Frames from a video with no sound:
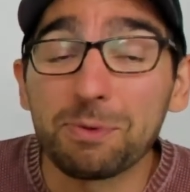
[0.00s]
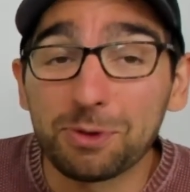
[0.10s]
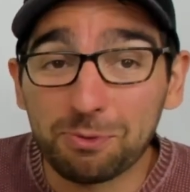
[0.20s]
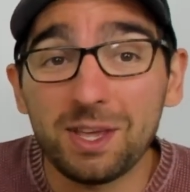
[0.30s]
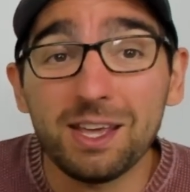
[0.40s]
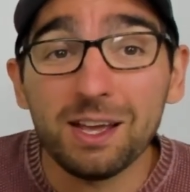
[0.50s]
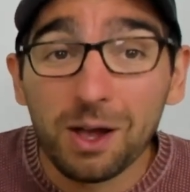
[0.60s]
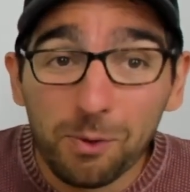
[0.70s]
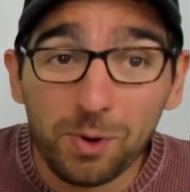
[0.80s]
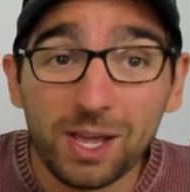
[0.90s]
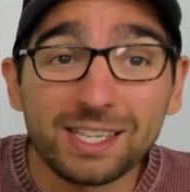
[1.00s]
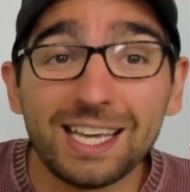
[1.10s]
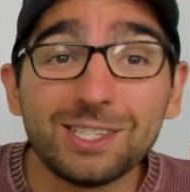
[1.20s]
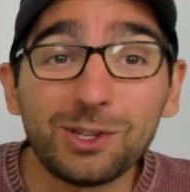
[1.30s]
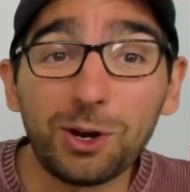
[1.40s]
3 weeks
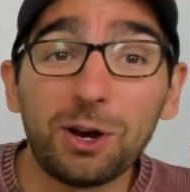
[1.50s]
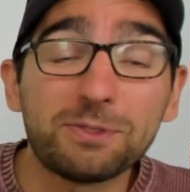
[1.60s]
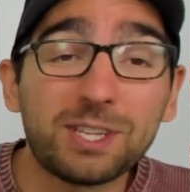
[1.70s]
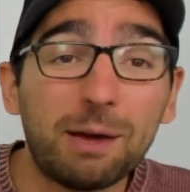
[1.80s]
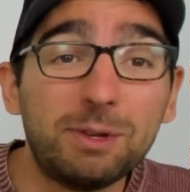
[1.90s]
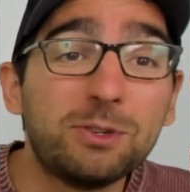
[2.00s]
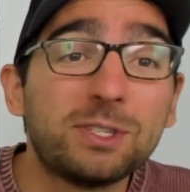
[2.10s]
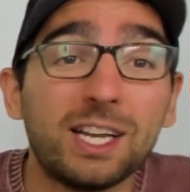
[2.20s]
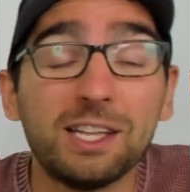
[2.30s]
is a lot of time in New Zealand.